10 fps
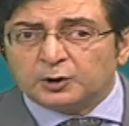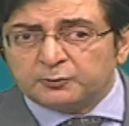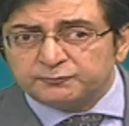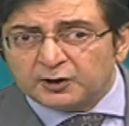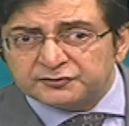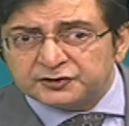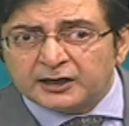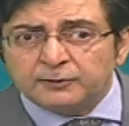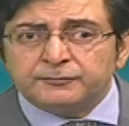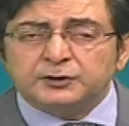On one
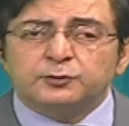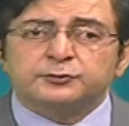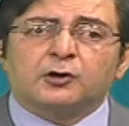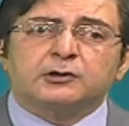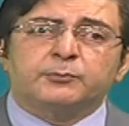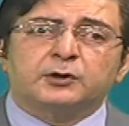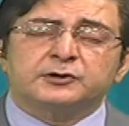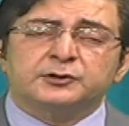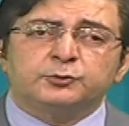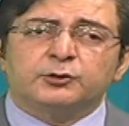side, when you talk about
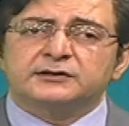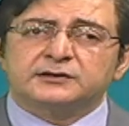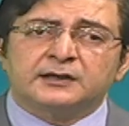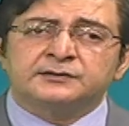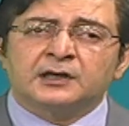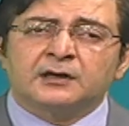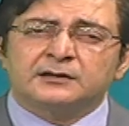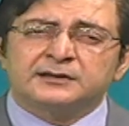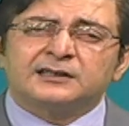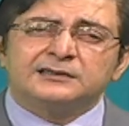the US as
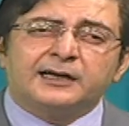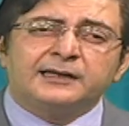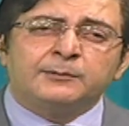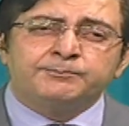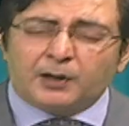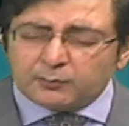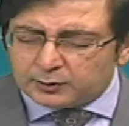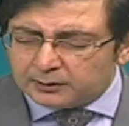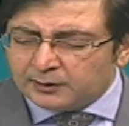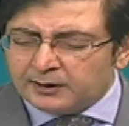a declining
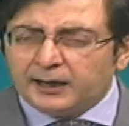power,